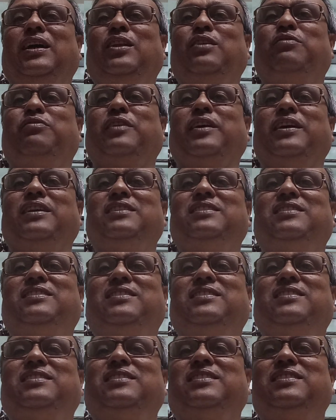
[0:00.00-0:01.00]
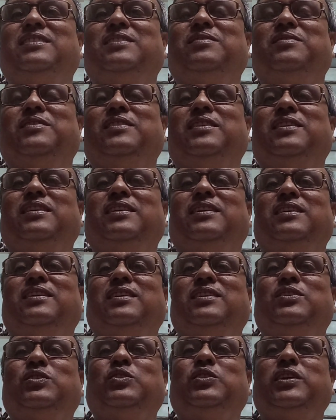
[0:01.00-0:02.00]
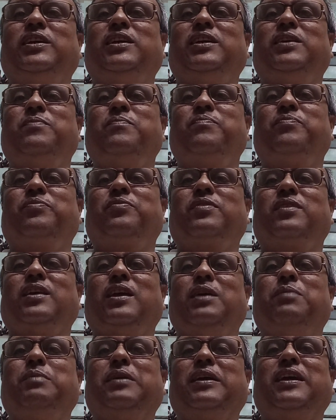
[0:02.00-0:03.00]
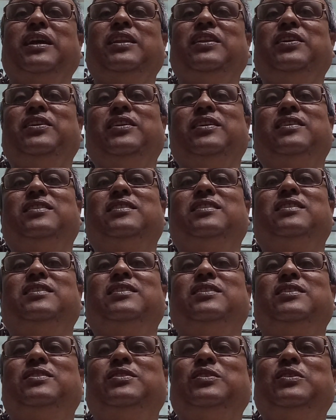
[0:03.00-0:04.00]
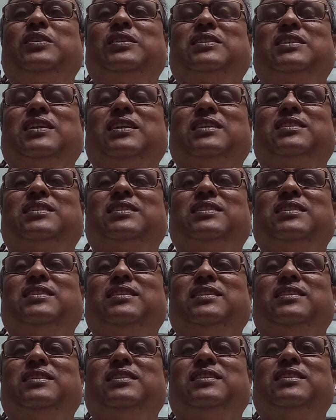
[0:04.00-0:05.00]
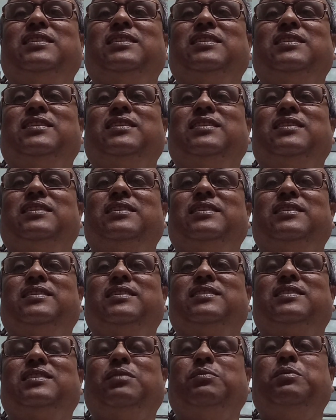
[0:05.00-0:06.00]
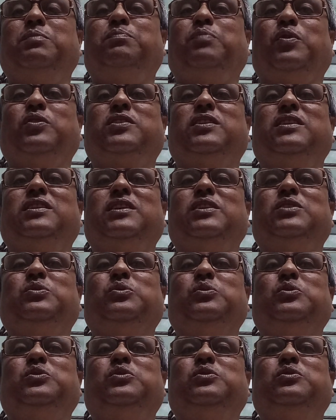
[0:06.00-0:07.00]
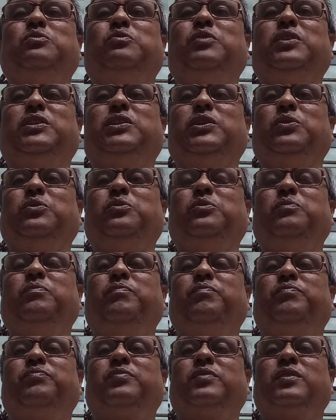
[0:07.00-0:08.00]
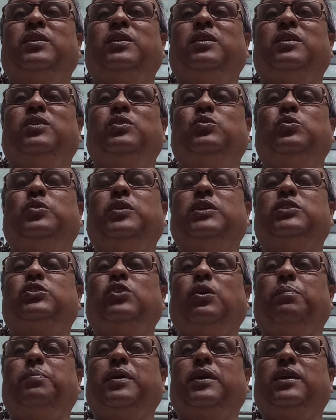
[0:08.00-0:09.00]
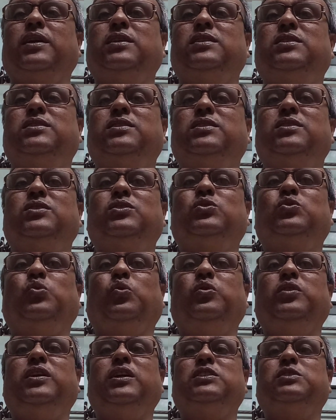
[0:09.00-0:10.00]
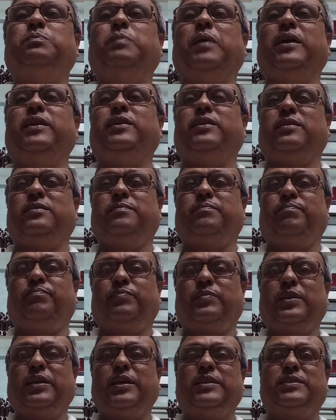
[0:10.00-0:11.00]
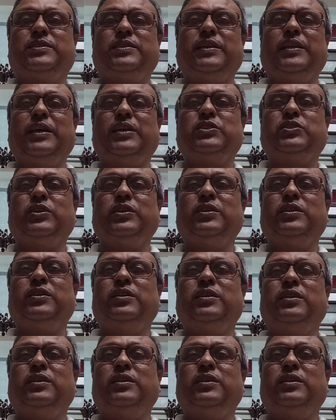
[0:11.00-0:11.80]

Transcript: hello friends today I am again here to discuss some important issues with you today's topic is stone dust barrier its erection